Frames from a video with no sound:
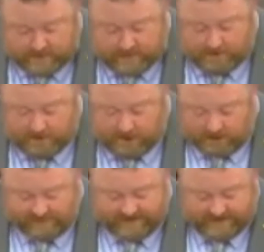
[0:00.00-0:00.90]

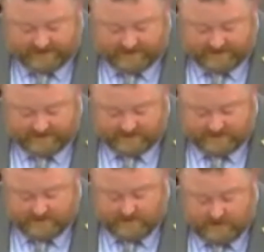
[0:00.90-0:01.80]
McCall of Texas.
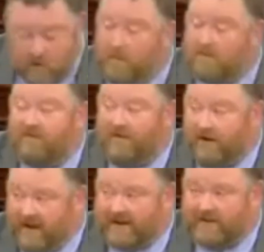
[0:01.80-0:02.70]
You have been
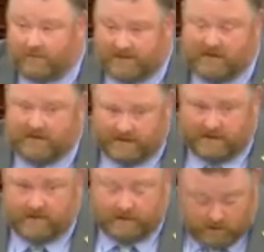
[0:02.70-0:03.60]
very active politically
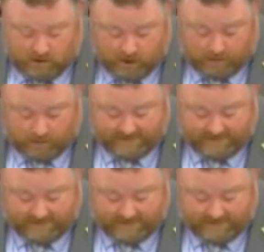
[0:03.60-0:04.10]
on both